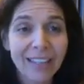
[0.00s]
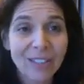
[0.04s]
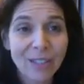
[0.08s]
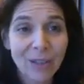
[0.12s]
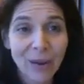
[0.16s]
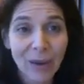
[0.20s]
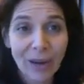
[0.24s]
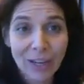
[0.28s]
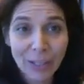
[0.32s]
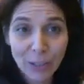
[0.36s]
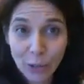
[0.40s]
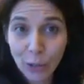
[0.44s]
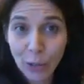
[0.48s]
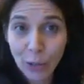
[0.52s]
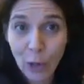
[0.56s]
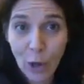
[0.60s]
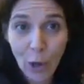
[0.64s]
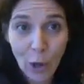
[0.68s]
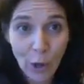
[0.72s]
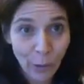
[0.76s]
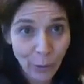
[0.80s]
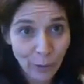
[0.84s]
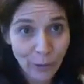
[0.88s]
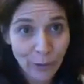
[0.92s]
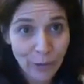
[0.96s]
so I took
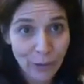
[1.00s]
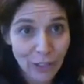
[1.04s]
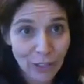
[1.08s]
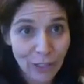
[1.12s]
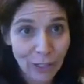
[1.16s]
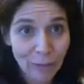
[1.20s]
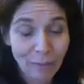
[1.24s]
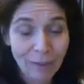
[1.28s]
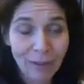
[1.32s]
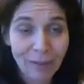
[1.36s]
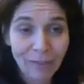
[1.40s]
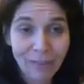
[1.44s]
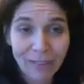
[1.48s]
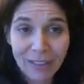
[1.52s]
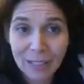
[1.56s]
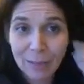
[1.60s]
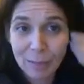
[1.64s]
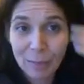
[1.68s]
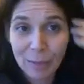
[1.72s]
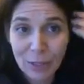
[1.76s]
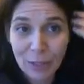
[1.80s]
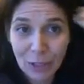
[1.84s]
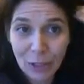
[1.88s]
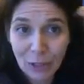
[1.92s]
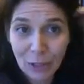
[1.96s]
ownership of this
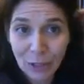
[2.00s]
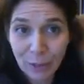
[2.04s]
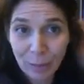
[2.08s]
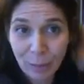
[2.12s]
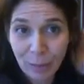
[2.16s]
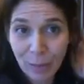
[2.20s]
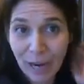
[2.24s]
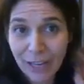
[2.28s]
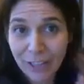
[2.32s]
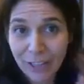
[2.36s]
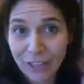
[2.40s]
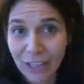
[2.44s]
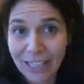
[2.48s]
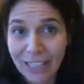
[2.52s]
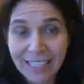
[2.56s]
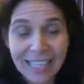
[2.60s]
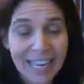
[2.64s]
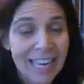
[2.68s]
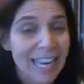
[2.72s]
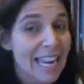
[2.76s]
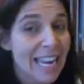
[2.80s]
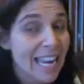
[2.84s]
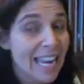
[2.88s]
particular project.